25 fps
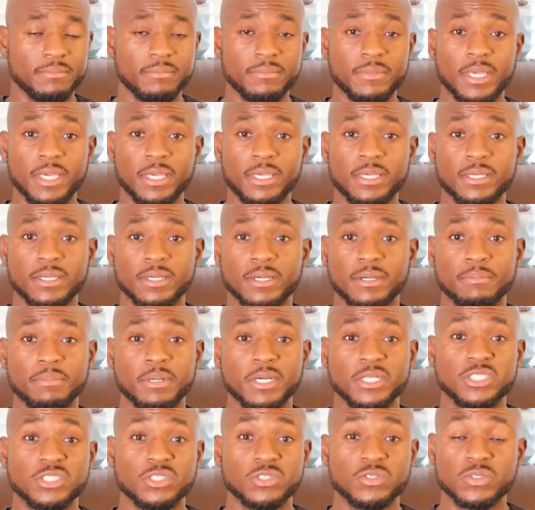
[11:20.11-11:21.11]
make a
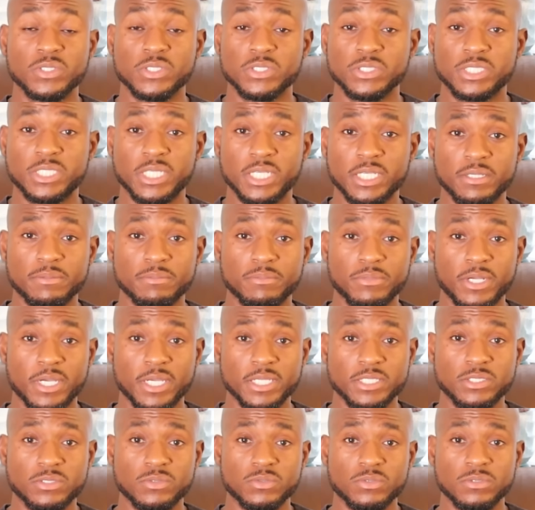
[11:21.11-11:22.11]
bunch of grilled chicken
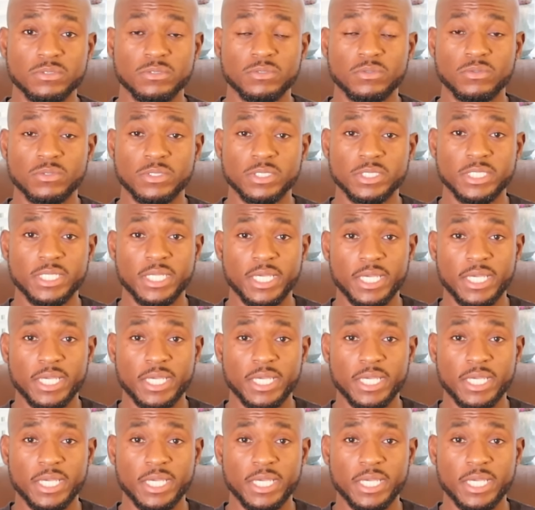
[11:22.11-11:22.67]
breasts one